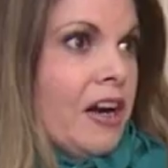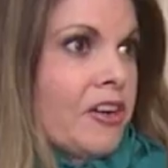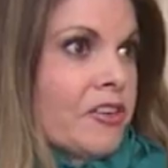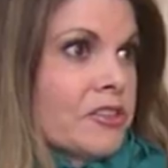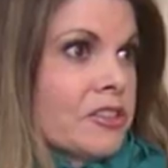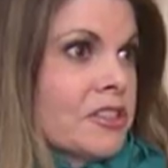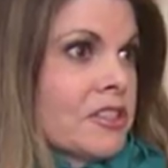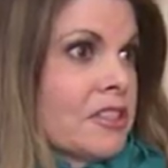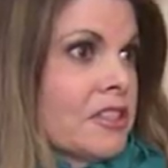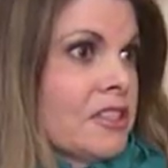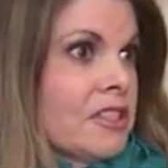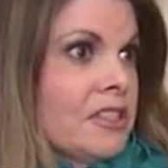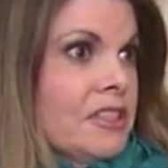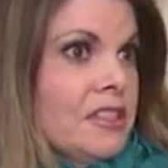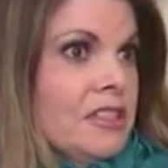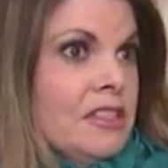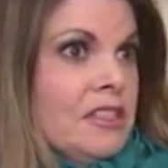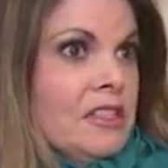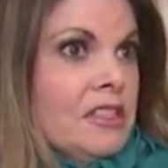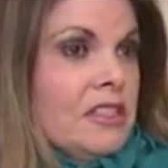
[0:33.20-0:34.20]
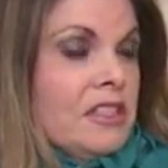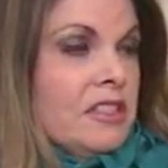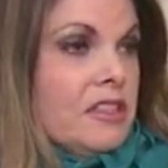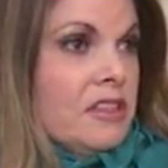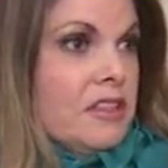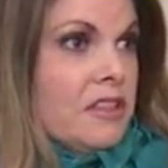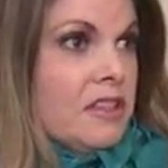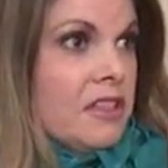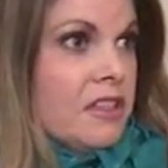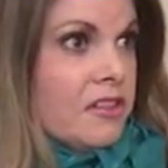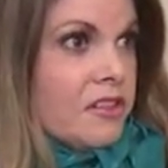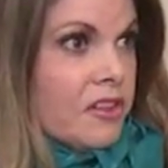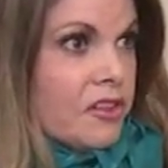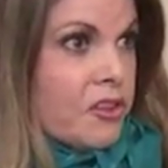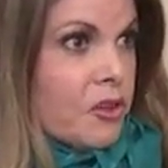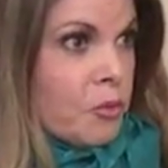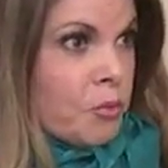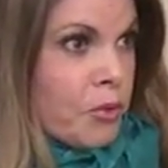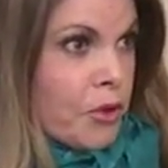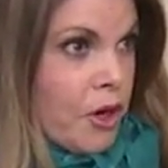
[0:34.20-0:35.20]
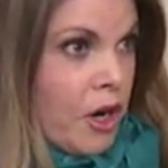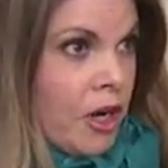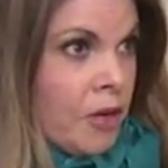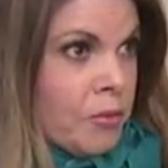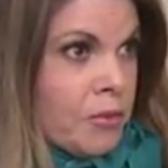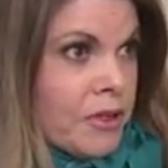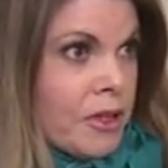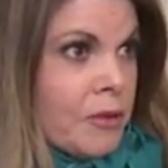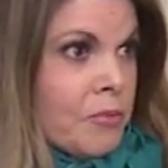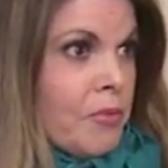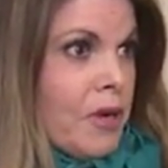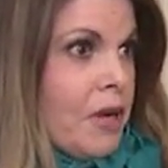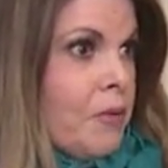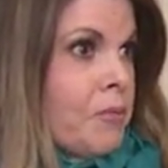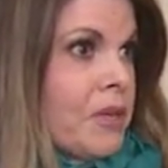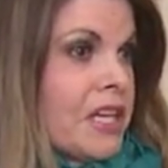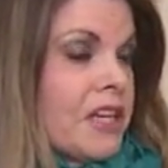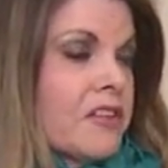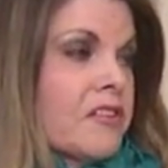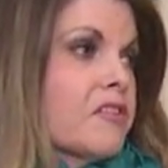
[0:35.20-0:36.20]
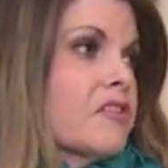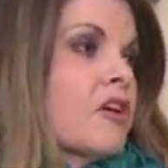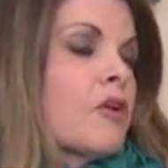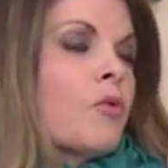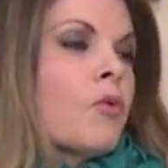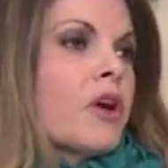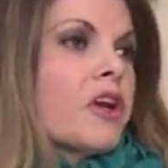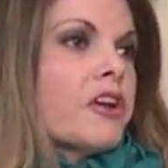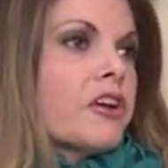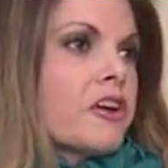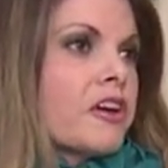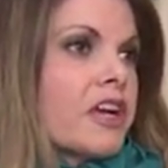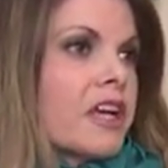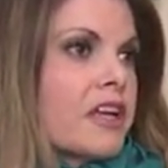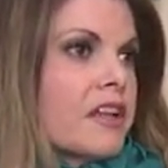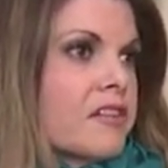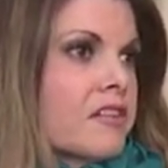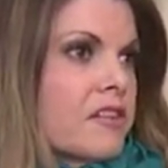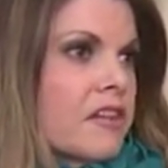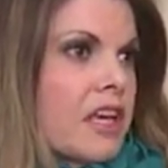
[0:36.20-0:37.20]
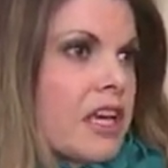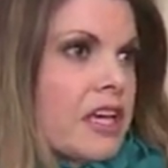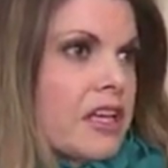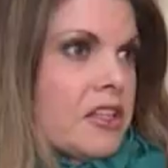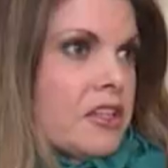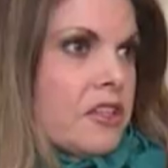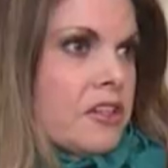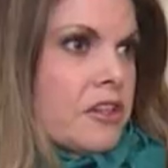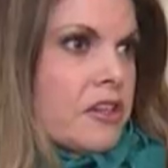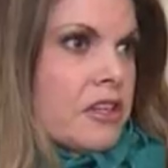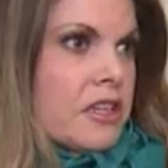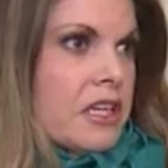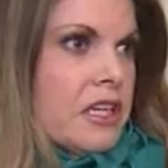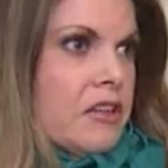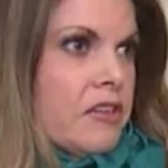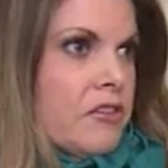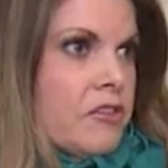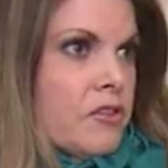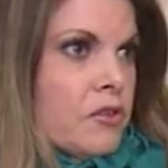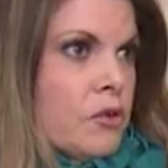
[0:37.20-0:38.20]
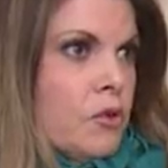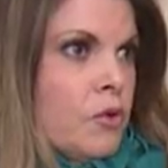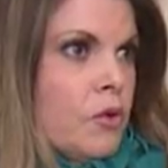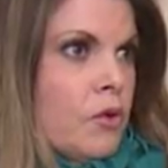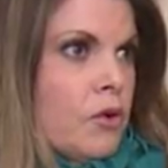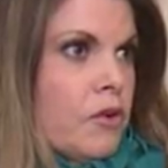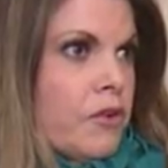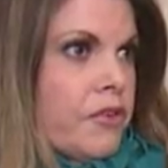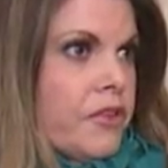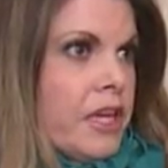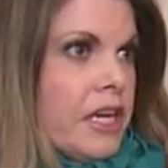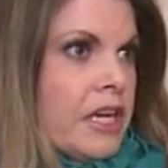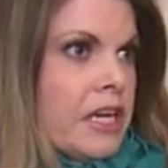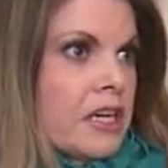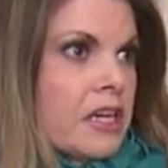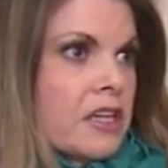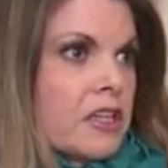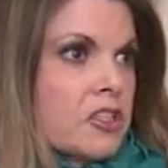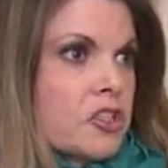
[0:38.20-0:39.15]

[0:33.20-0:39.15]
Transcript: That belief is shared among mental health professionals like Janet Chizik, who is the CEO for the Center